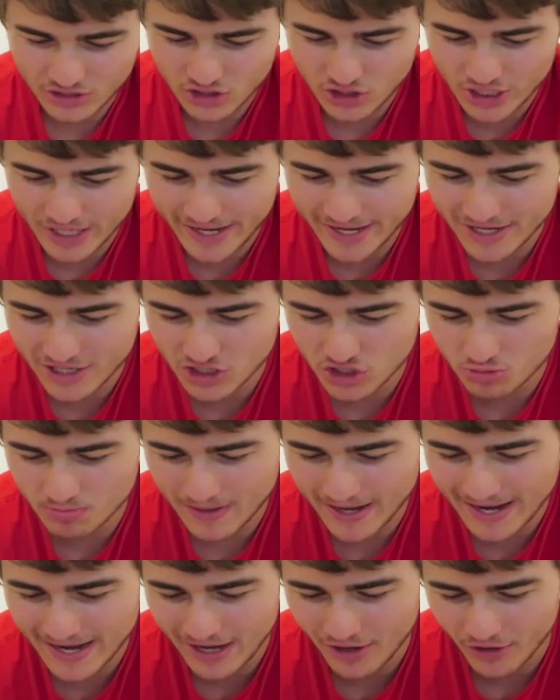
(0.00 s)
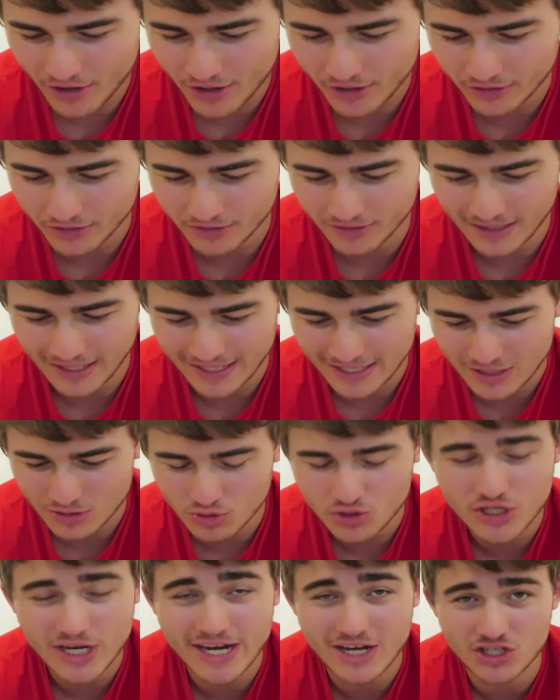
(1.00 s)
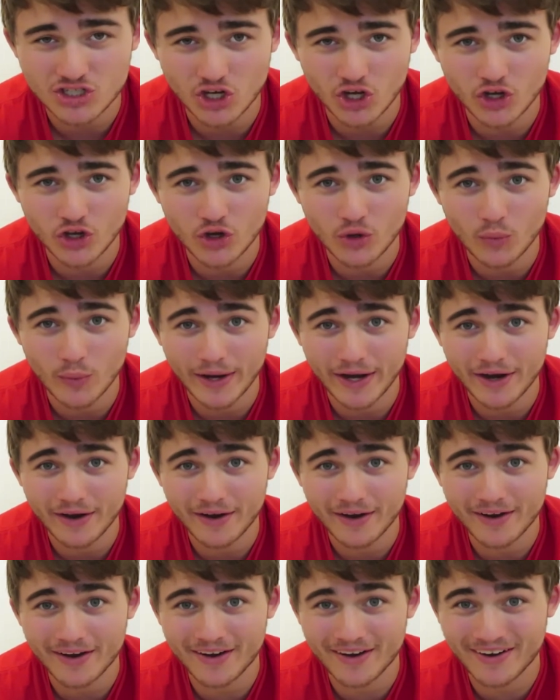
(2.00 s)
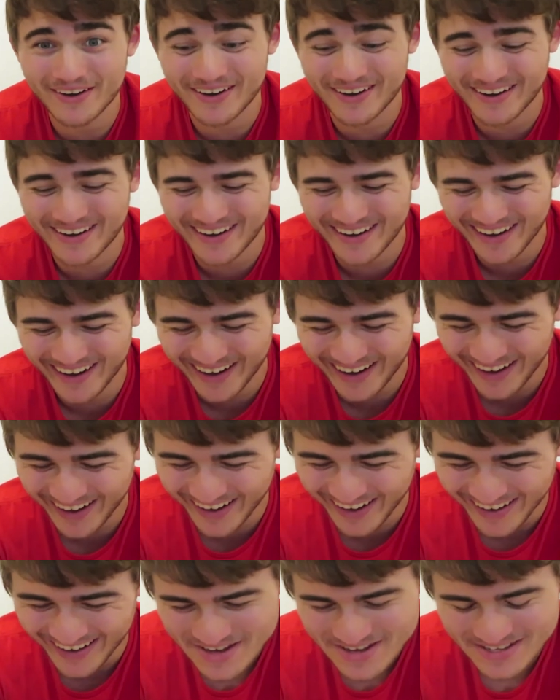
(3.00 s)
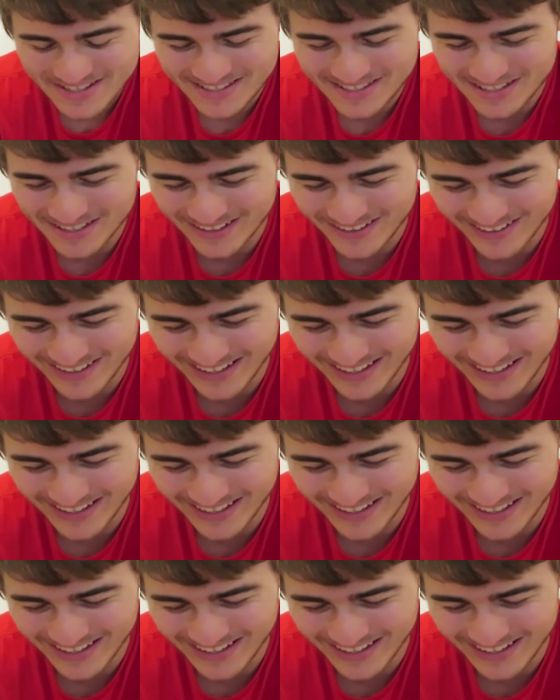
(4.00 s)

changed my hair color like you change underwear. So